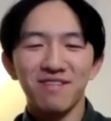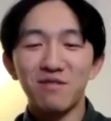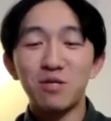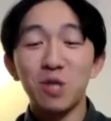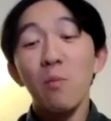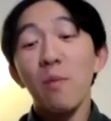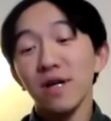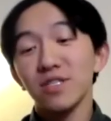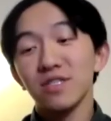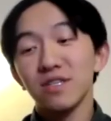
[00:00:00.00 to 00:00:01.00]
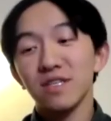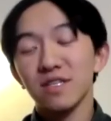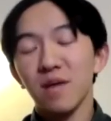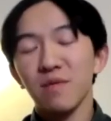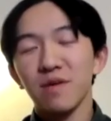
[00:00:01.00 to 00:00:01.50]
there's so much to this
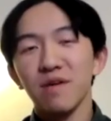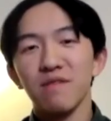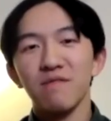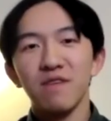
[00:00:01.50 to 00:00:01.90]
topic of